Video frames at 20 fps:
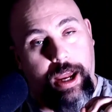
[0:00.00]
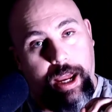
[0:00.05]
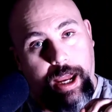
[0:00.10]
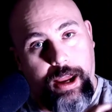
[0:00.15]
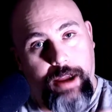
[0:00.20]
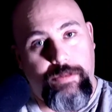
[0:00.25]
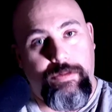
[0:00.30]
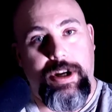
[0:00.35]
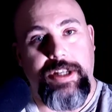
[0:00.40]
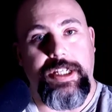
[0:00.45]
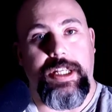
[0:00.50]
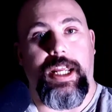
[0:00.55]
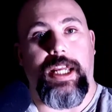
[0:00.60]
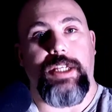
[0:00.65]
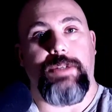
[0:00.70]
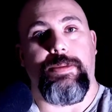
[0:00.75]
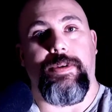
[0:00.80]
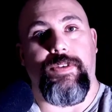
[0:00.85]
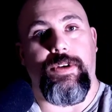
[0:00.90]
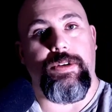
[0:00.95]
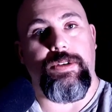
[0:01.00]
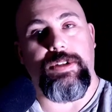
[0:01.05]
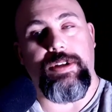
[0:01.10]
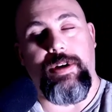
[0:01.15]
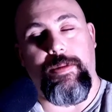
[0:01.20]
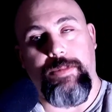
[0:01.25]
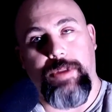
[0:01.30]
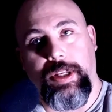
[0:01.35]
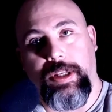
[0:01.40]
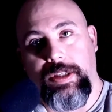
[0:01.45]
resonates with you.
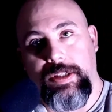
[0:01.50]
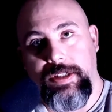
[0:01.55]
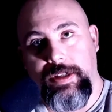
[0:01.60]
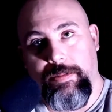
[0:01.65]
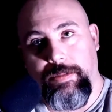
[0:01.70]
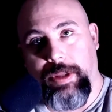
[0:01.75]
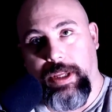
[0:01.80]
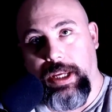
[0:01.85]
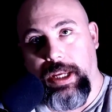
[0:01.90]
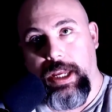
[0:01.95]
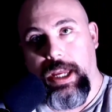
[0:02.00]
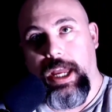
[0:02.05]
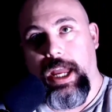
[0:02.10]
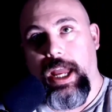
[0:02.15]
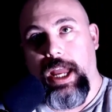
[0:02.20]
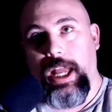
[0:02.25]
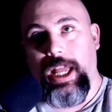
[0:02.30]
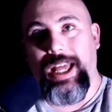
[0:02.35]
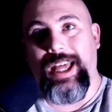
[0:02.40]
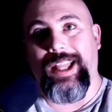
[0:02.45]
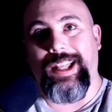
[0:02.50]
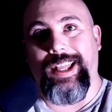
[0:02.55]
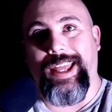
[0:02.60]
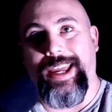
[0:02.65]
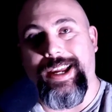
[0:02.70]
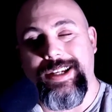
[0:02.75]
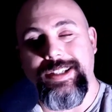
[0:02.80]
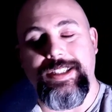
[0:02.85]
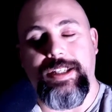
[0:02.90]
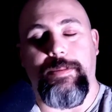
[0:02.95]
Something
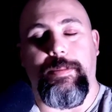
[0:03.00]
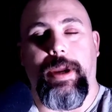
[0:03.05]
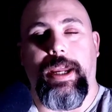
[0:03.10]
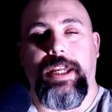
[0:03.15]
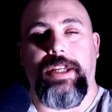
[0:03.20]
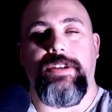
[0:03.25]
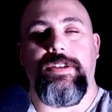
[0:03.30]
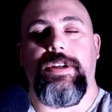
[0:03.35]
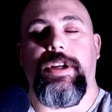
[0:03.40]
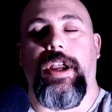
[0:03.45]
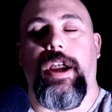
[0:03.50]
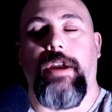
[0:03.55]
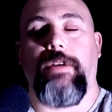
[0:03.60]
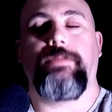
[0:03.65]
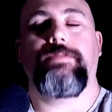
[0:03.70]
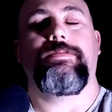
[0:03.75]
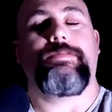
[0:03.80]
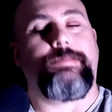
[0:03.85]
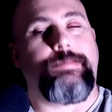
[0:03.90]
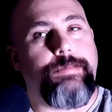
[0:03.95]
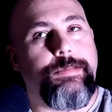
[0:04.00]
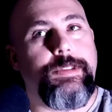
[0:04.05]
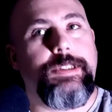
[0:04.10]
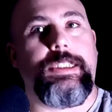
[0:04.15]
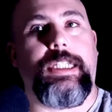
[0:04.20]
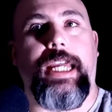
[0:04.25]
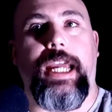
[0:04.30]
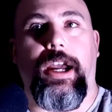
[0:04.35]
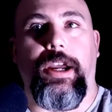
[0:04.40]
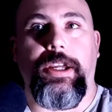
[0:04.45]
clicks that makes you go,
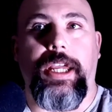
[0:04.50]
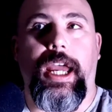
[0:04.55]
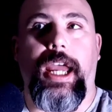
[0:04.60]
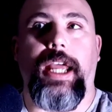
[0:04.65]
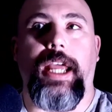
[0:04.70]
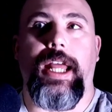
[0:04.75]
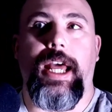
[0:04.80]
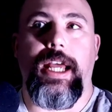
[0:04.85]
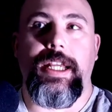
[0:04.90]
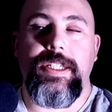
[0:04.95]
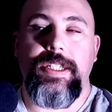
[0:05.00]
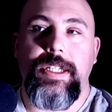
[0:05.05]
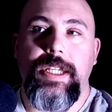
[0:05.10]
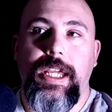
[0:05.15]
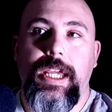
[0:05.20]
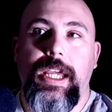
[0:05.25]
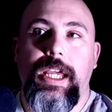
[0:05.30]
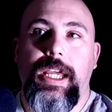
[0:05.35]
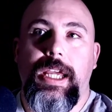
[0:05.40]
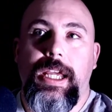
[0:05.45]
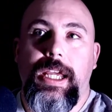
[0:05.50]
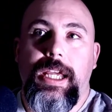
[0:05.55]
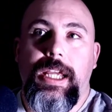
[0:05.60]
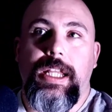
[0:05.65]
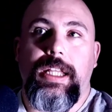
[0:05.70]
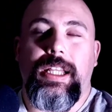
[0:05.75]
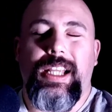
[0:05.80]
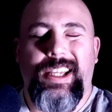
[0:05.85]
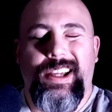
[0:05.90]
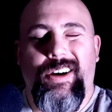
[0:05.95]
yeah, okay,
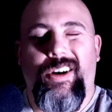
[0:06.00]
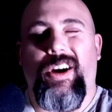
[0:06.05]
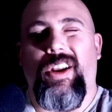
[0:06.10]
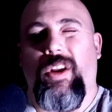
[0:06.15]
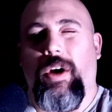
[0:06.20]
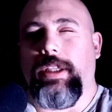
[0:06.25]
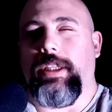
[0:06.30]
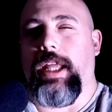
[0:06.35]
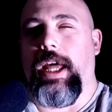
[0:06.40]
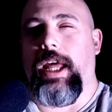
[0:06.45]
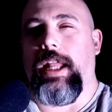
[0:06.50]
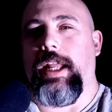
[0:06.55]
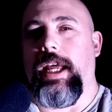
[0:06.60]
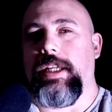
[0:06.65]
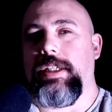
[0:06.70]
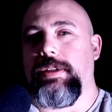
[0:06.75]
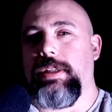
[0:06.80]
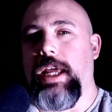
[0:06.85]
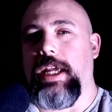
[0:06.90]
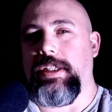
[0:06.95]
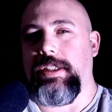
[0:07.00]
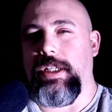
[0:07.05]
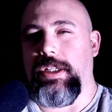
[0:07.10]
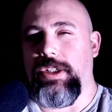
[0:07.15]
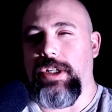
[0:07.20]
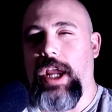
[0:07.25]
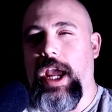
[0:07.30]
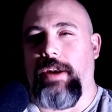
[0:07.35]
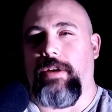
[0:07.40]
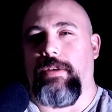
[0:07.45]
I like that. That's the
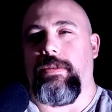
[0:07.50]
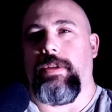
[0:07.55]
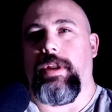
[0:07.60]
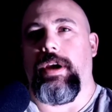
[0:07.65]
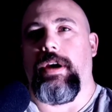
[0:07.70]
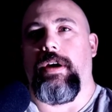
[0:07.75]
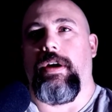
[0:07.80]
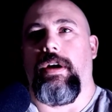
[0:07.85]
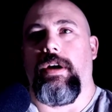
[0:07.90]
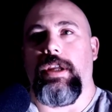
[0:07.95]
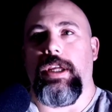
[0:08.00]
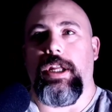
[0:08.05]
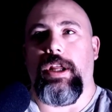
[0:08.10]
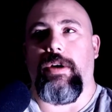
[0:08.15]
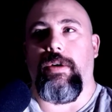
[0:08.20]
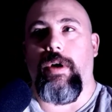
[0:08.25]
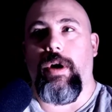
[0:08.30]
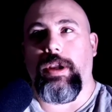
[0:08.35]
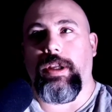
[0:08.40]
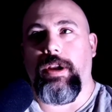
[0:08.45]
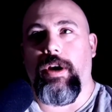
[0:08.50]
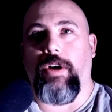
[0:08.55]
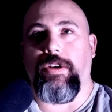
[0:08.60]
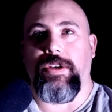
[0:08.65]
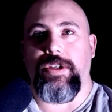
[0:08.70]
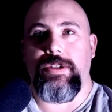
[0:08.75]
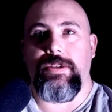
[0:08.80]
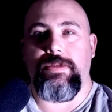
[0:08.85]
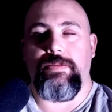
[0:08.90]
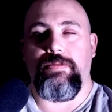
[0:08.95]
channel that
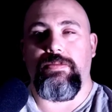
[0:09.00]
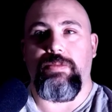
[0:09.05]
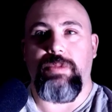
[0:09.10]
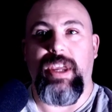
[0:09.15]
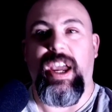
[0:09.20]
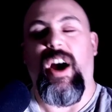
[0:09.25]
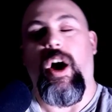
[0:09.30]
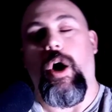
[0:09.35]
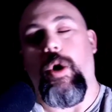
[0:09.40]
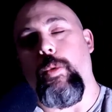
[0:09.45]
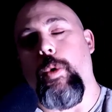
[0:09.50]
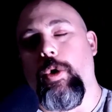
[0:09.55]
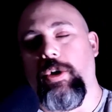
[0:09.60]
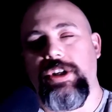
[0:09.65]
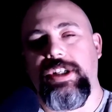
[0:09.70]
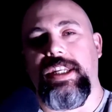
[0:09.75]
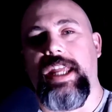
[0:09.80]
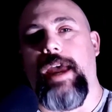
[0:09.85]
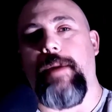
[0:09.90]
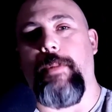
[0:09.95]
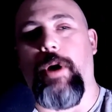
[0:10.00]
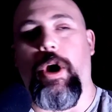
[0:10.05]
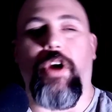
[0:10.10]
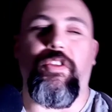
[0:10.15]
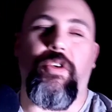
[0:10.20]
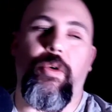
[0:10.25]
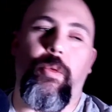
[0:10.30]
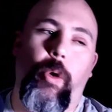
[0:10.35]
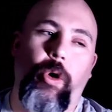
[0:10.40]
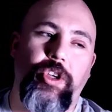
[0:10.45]
I'll watch them
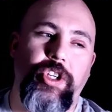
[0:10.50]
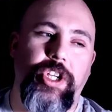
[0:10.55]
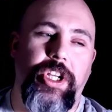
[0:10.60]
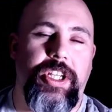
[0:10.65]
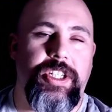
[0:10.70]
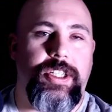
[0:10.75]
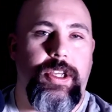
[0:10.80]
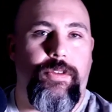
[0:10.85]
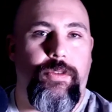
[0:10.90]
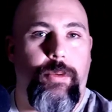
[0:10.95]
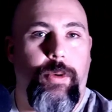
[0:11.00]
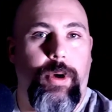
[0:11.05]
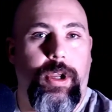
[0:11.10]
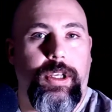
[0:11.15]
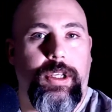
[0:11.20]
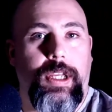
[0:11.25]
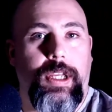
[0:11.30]
over watching this other one.